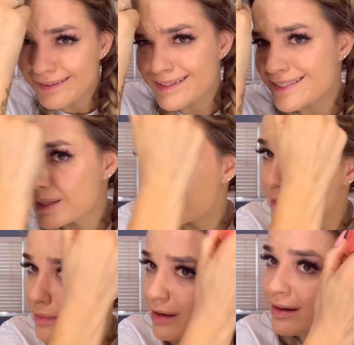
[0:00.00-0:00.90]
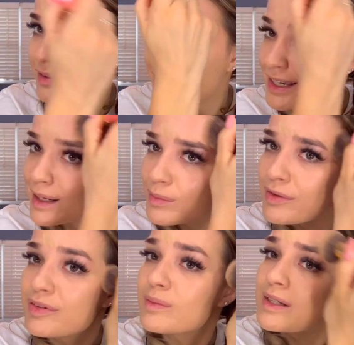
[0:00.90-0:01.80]
except I'm on the camera
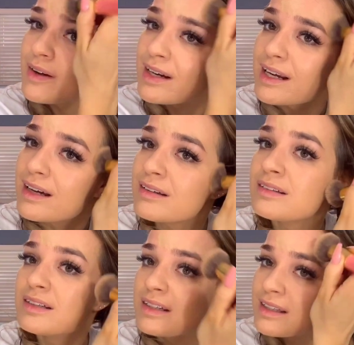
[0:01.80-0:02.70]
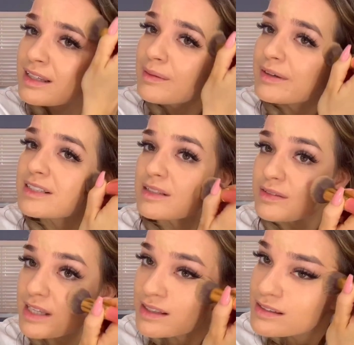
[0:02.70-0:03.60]
filming right now. That makes no
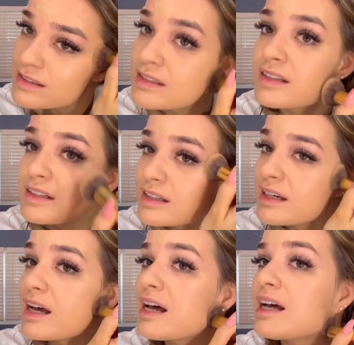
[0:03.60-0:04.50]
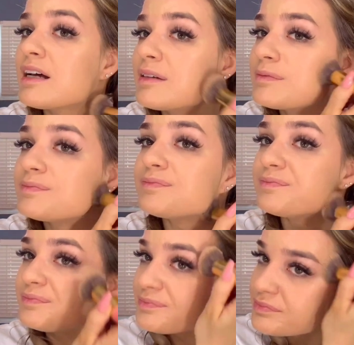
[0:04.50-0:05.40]
sense. Um,
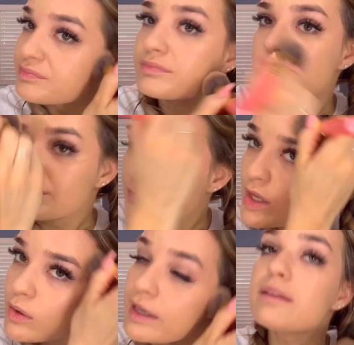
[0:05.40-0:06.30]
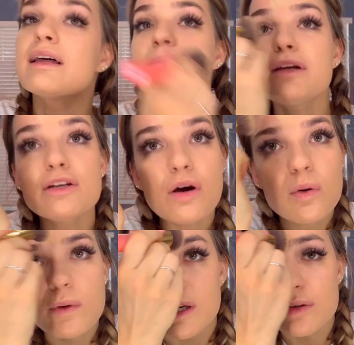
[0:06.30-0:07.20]
okay, let me know
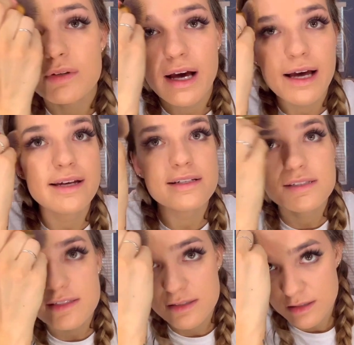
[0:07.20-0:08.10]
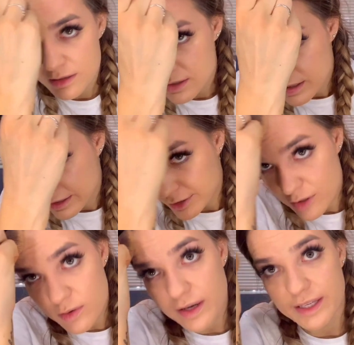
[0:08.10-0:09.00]
what you guys, I
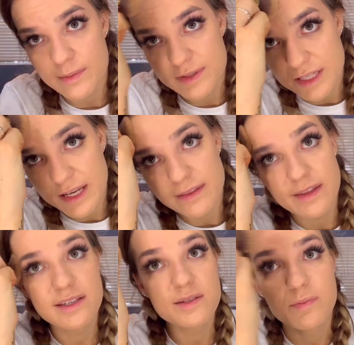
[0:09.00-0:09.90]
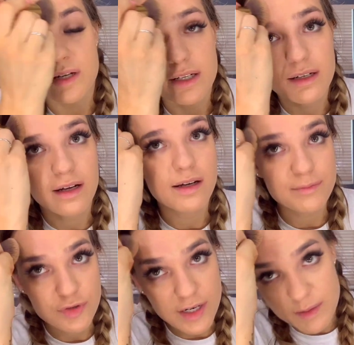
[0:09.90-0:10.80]
know I keep saying this, but
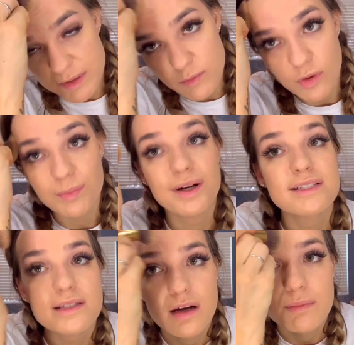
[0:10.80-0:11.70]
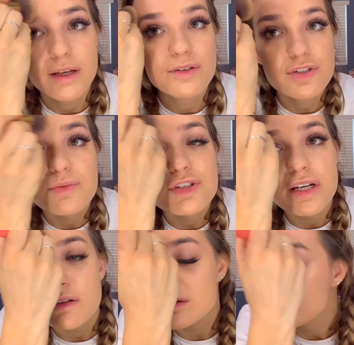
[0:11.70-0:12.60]
I'm trying to be more present on my YouTube
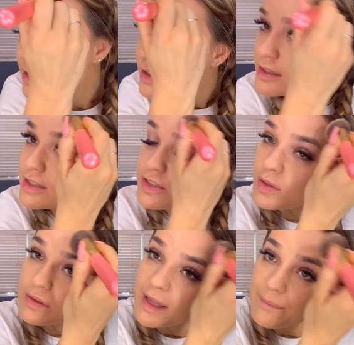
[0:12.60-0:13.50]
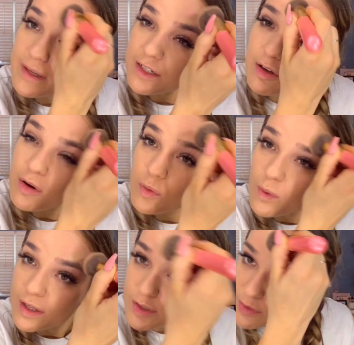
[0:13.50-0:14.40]
channel. So let me know
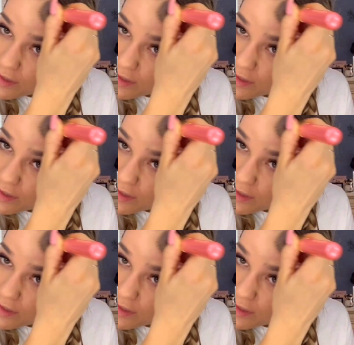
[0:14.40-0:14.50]
what you